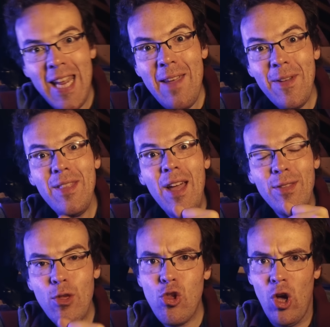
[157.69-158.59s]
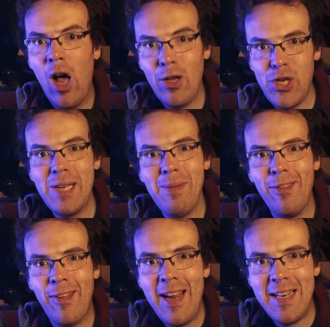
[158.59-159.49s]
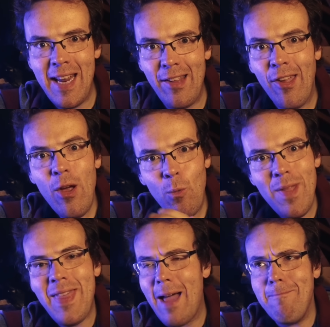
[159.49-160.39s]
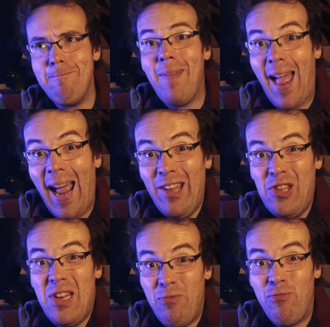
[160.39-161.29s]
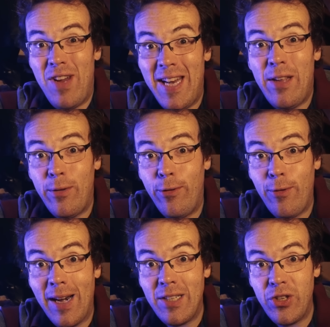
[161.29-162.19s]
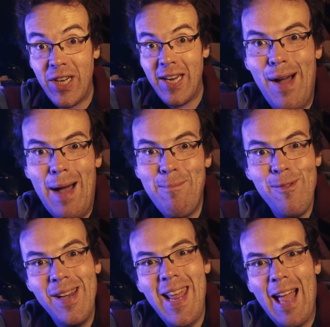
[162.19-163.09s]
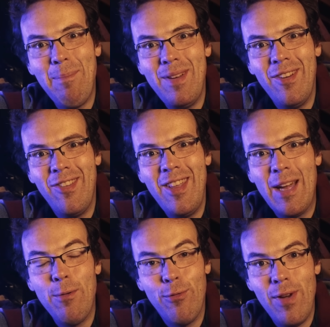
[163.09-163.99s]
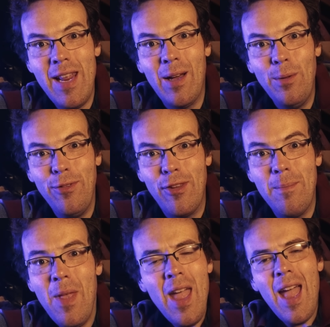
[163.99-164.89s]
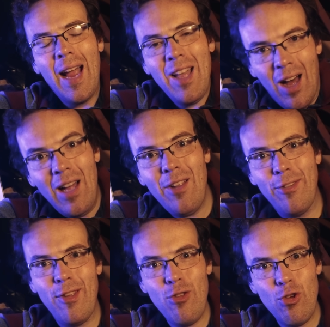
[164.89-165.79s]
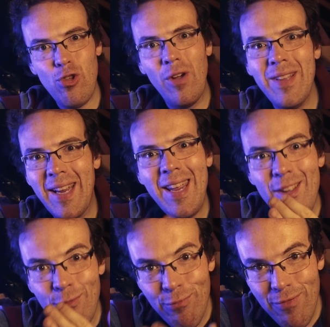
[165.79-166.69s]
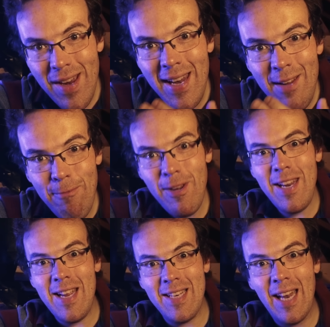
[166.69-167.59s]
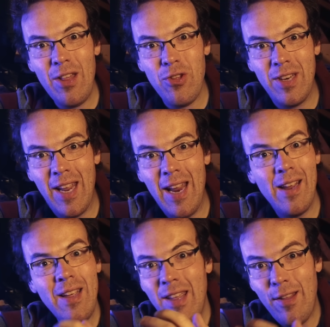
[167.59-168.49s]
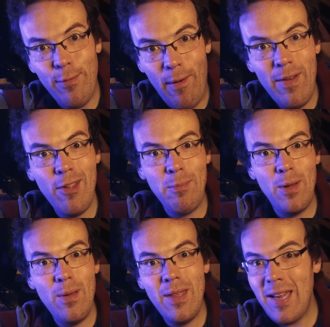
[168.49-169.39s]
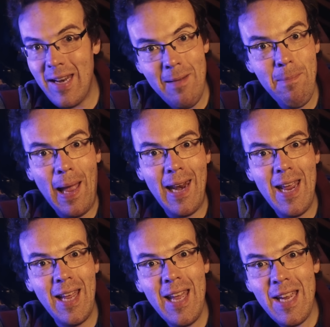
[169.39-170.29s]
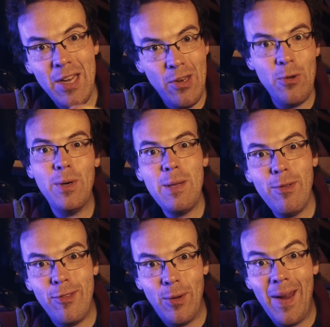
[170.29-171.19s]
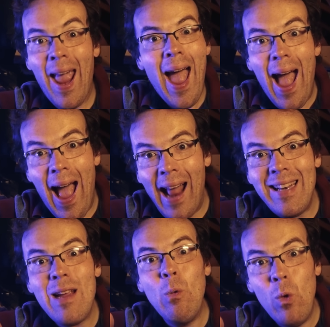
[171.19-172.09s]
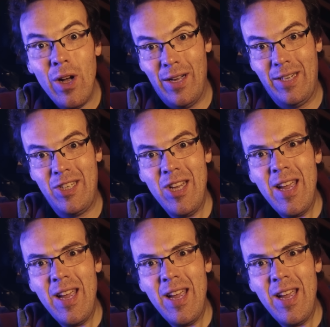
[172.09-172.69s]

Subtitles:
Even the charging Mercedes with that actually really good strategy. I'm really happy to see that. It was really wholesome. And Carlos is just showing that he's really, really intelligent here. He's very smooth. He didn't panic. He knew what he was doing, and it worked.